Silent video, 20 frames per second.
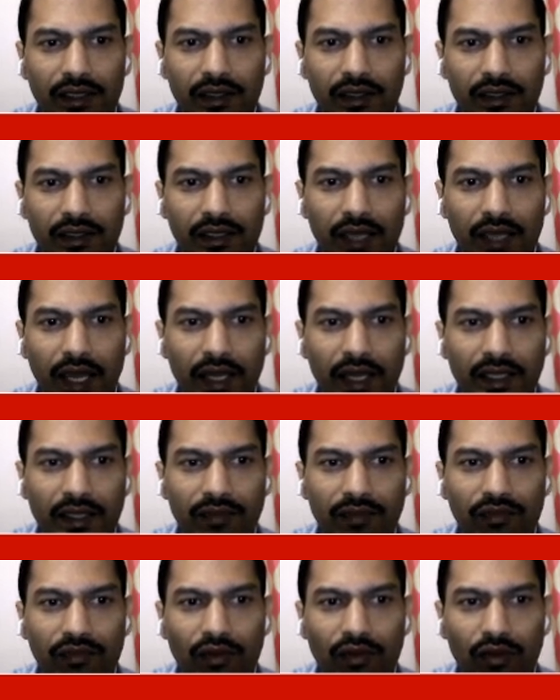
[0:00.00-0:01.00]
the another
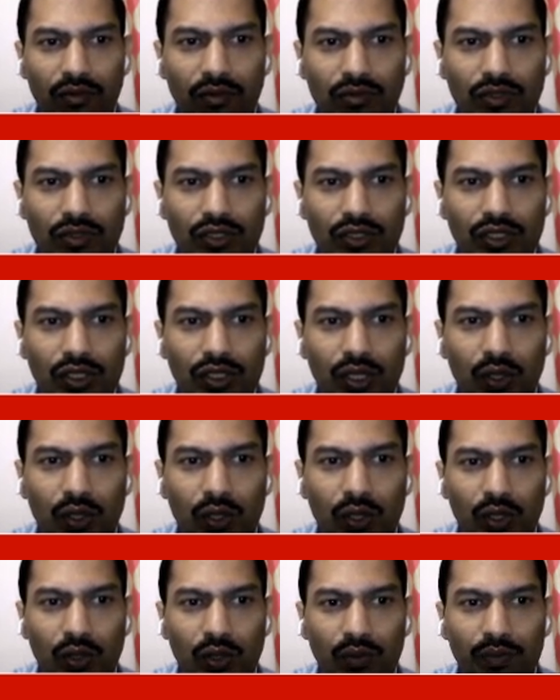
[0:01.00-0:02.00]
form: 0
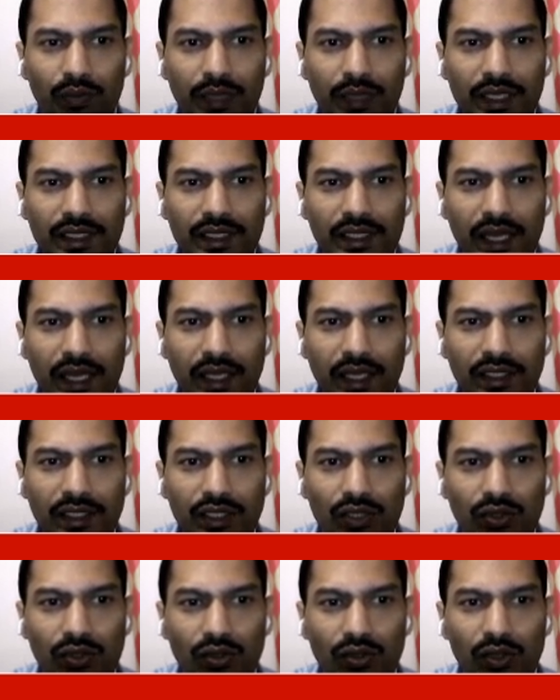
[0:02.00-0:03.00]
equal to b sin
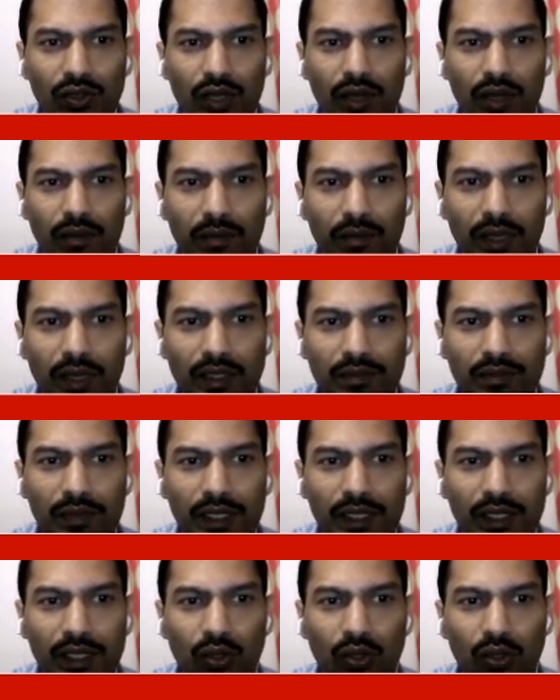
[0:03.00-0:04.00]
0 plus
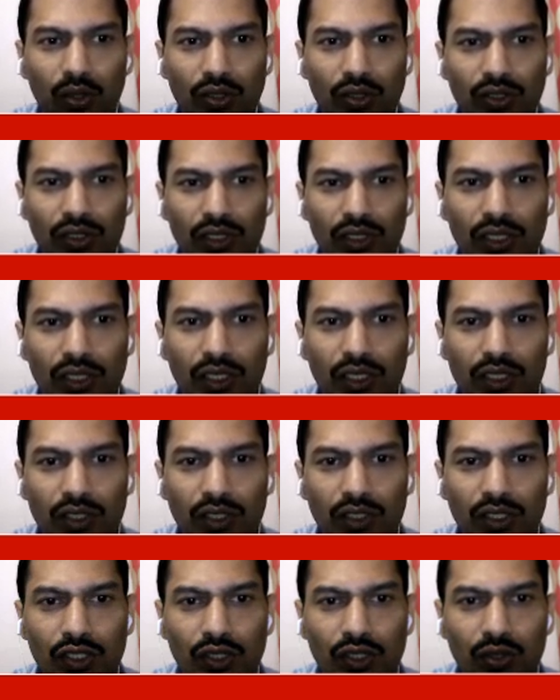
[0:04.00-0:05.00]
b cos
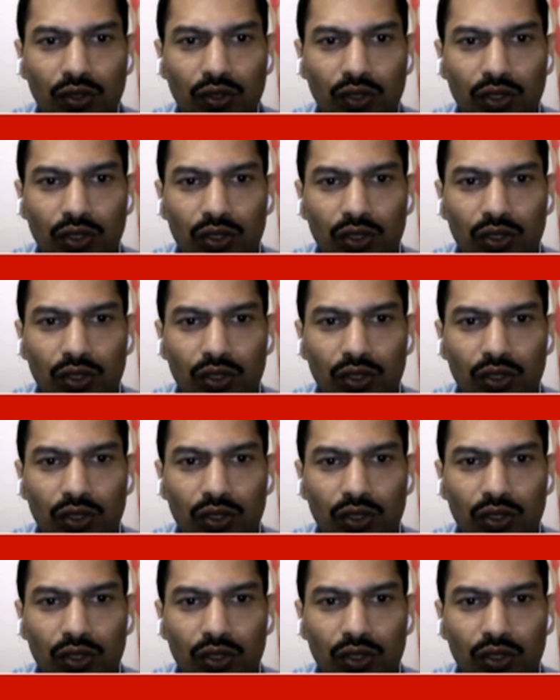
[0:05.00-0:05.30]
0.